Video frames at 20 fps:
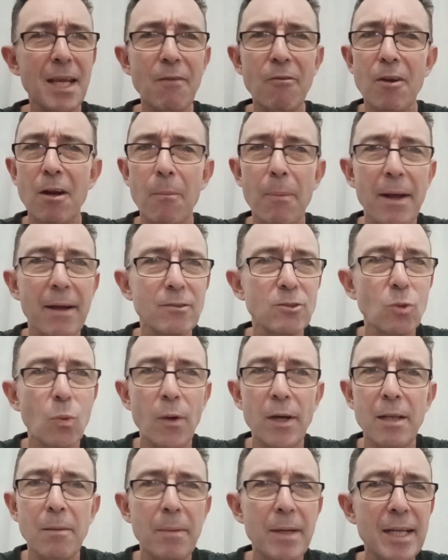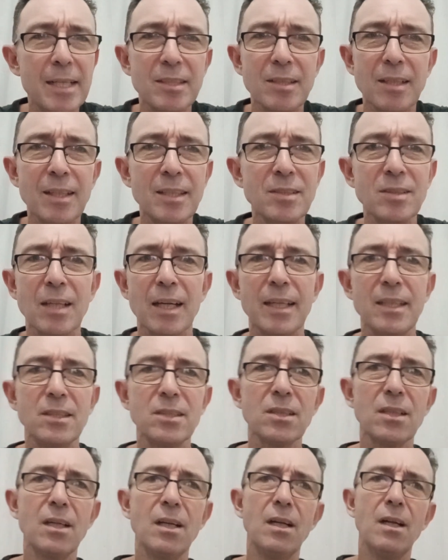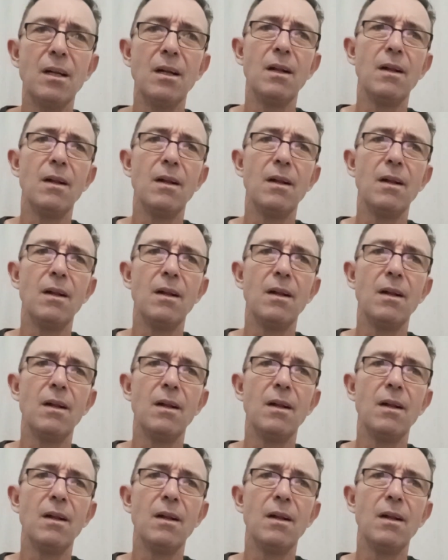leaving in about 20 minutes at this stage.